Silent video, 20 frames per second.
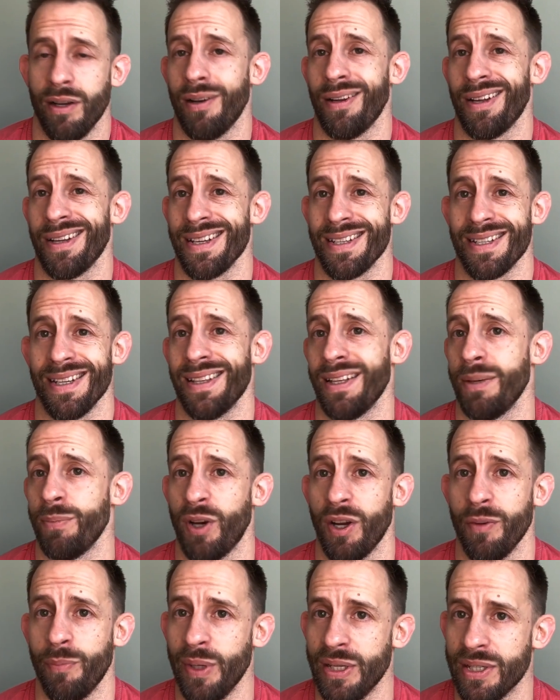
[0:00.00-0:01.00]
know, like I said, they
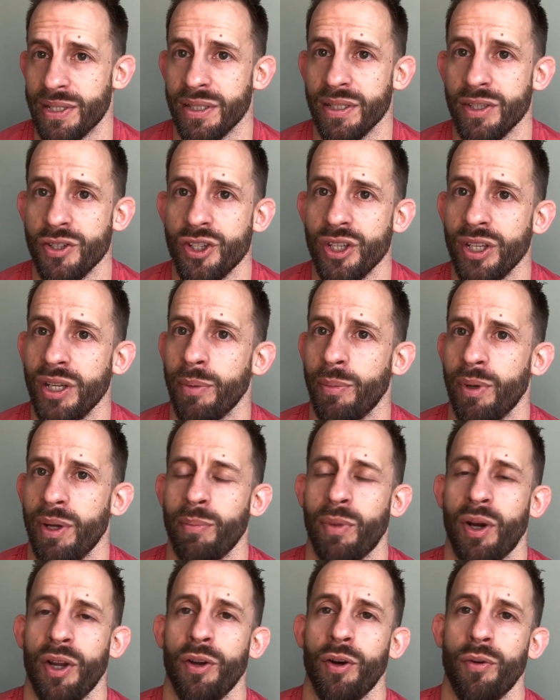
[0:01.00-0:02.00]
might have been to the gym and it
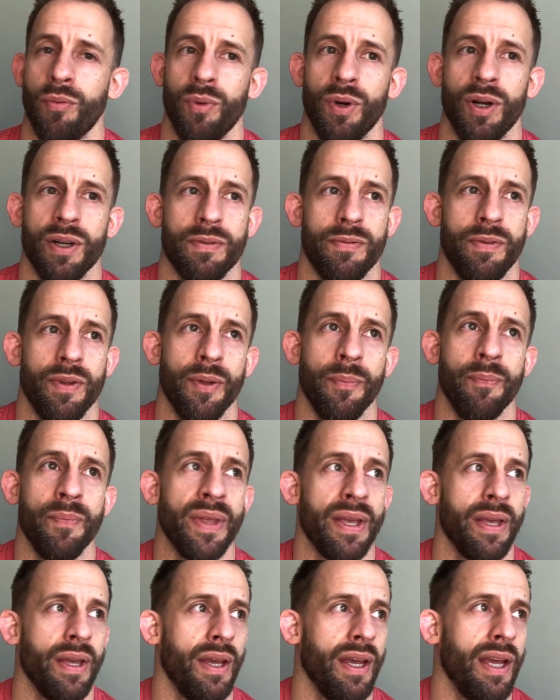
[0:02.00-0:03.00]
might not have worked for them.
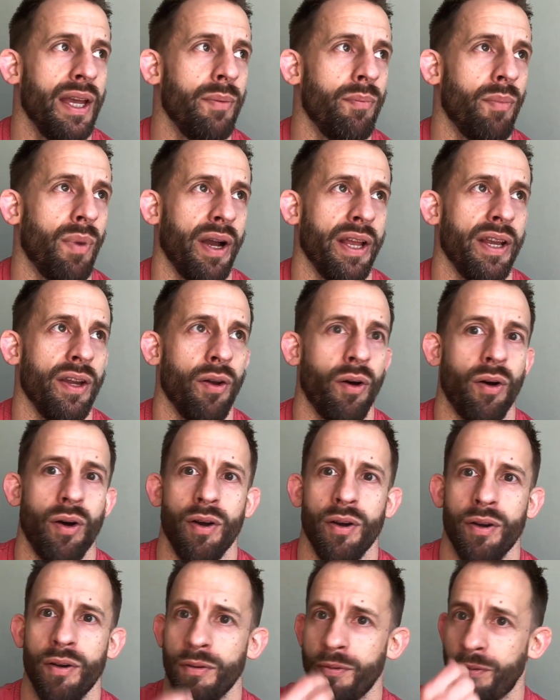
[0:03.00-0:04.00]
It might not
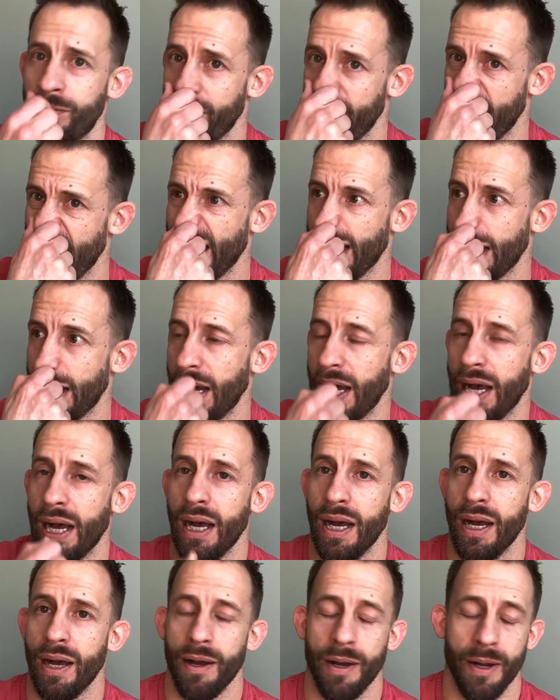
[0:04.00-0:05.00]

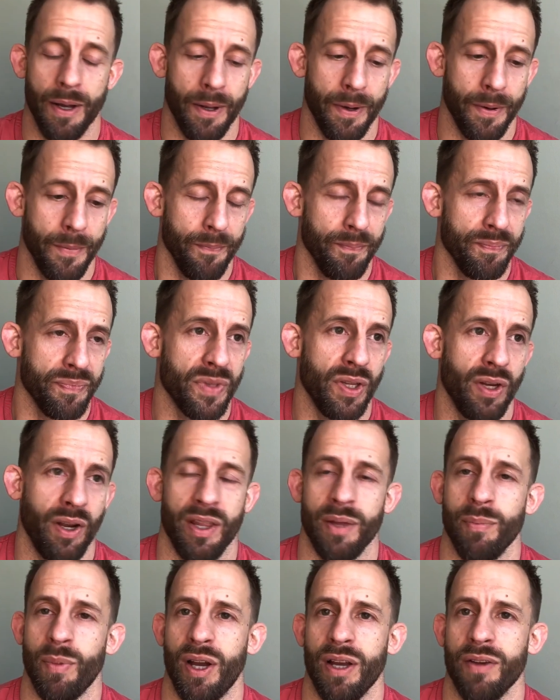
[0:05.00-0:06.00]
have, you know,
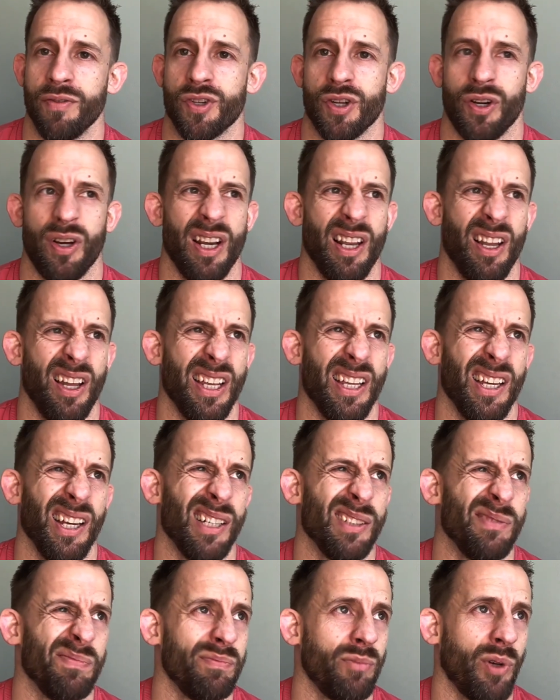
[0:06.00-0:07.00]
they might have tried like,
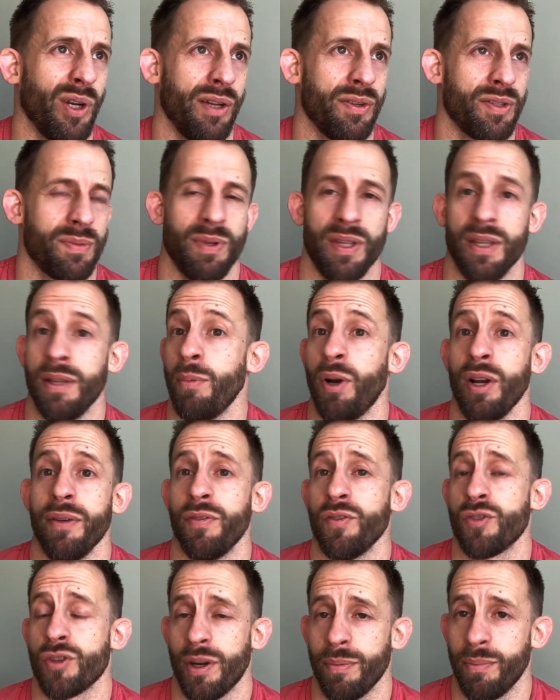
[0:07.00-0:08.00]
what else? They might have
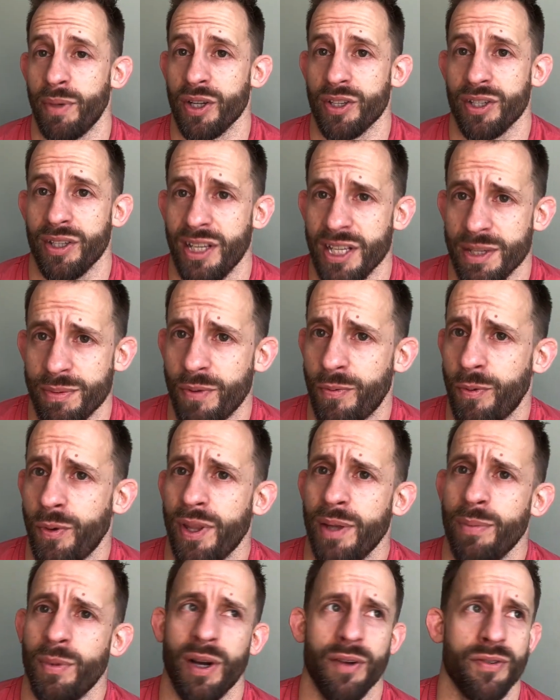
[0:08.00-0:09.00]
even tried martial arts before.
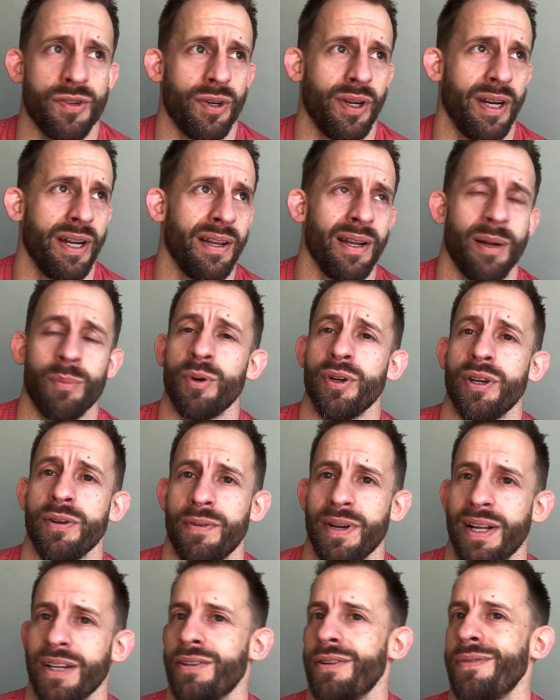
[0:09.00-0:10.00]
They might have tried a number of
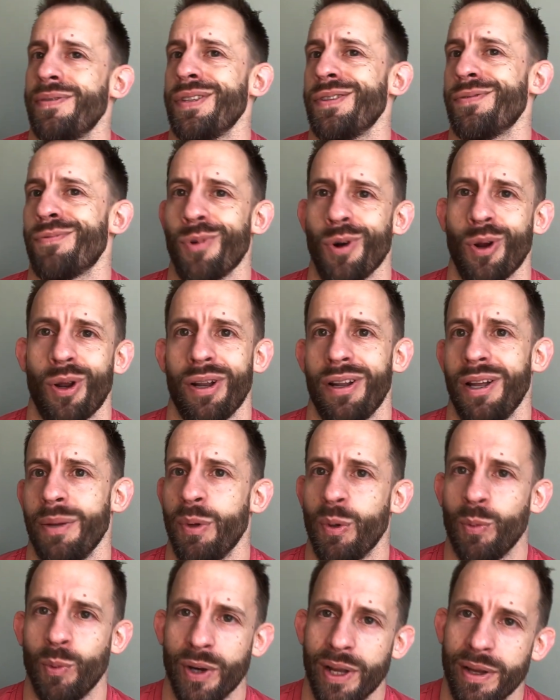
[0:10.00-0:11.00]
different activities, rock
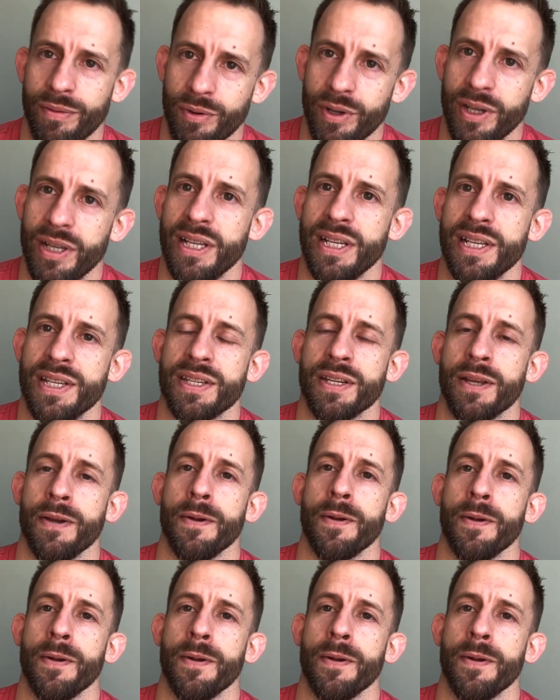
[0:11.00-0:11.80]
climbing, whatever it is.